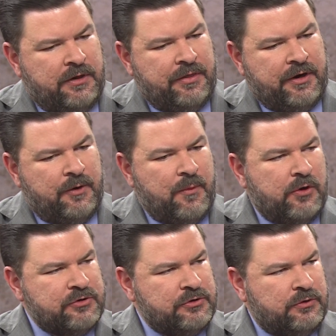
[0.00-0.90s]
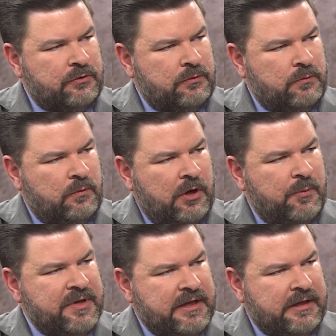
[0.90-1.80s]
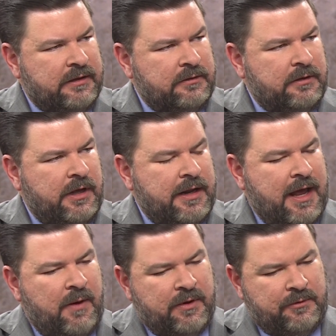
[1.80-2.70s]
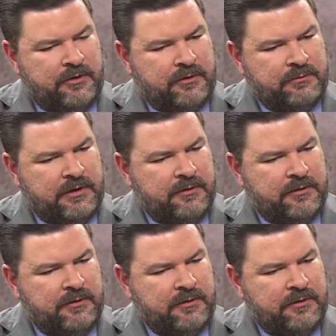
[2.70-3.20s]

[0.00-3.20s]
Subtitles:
their emotional well-being and how it could,